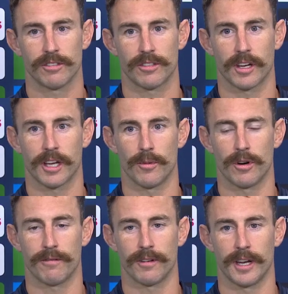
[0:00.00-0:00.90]
don't come
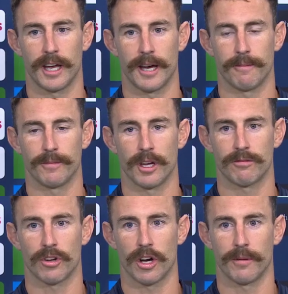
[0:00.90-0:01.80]
off, and you know,
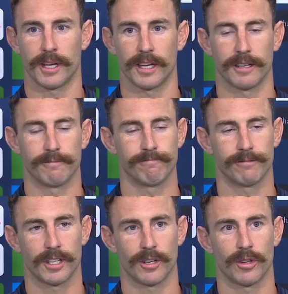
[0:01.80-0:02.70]
timing and
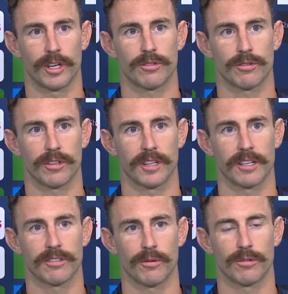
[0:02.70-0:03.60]
all those sorts of
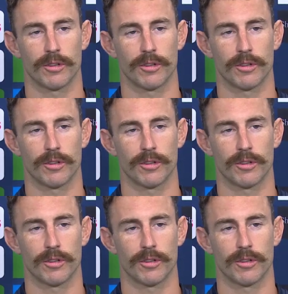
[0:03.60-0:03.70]
things. Like, we were